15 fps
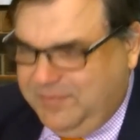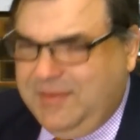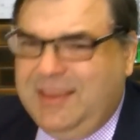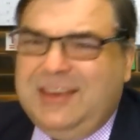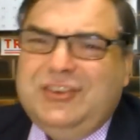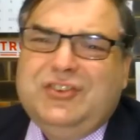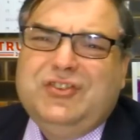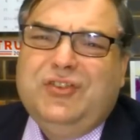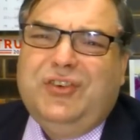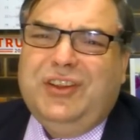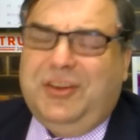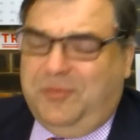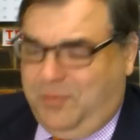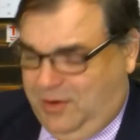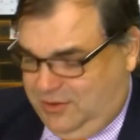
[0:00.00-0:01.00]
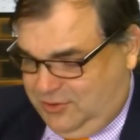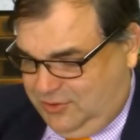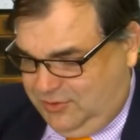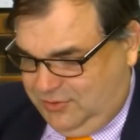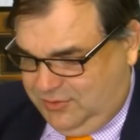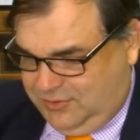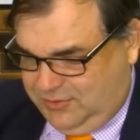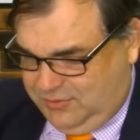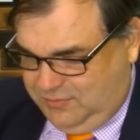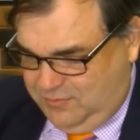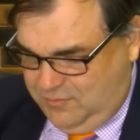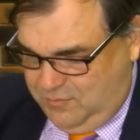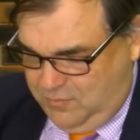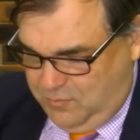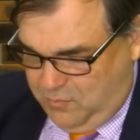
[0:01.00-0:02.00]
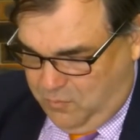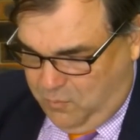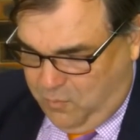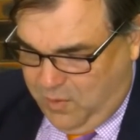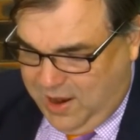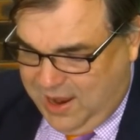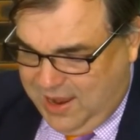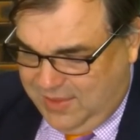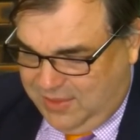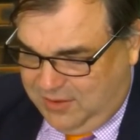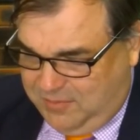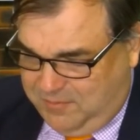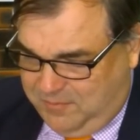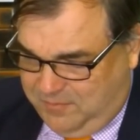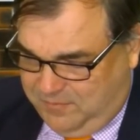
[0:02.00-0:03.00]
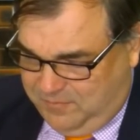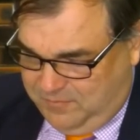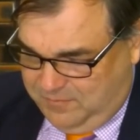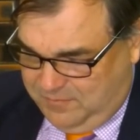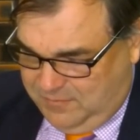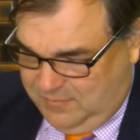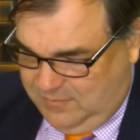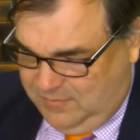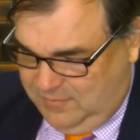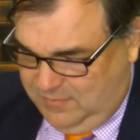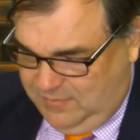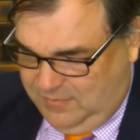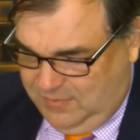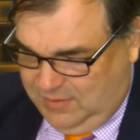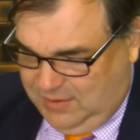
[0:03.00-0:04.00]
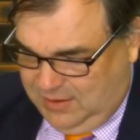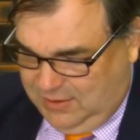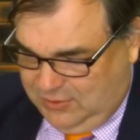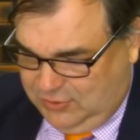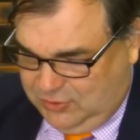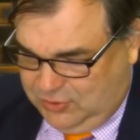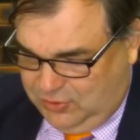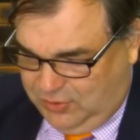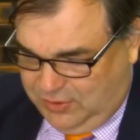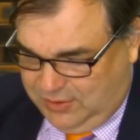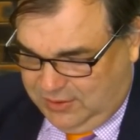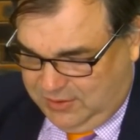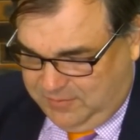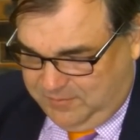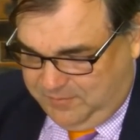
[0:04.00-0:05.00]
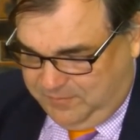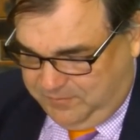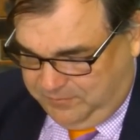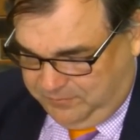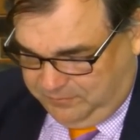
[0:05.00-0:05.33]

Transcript: enjoy your watches. Wear them, enjoy them.